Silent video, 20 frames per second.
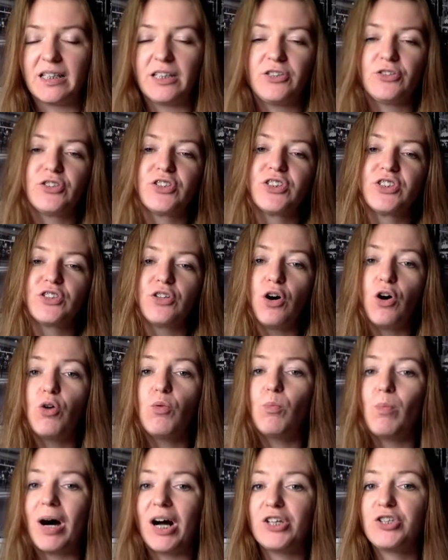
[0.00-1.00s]
They do so
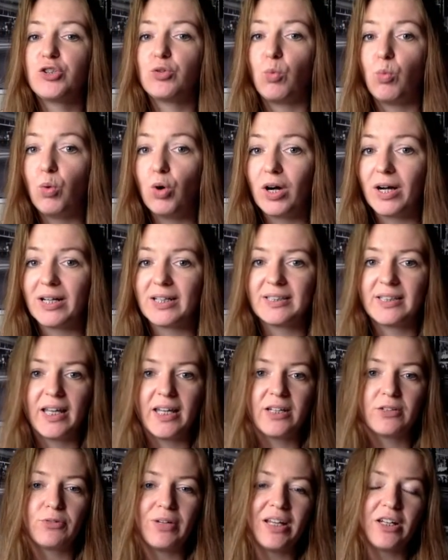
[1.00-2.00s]
much work.
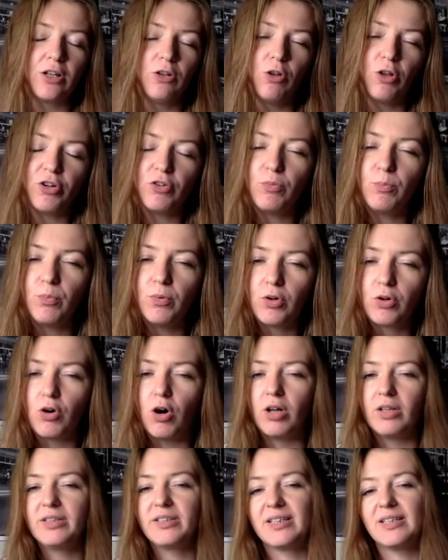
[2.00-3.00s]
They create a lot of
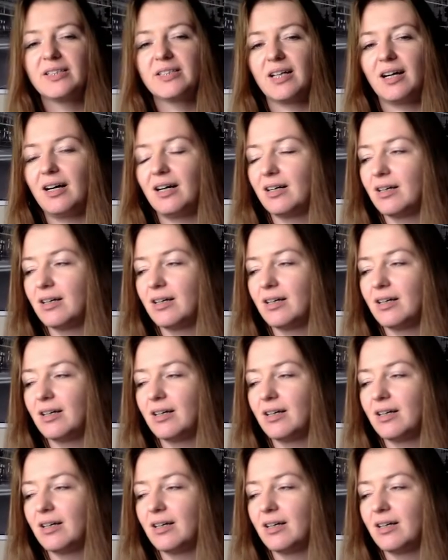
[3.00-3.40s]
content,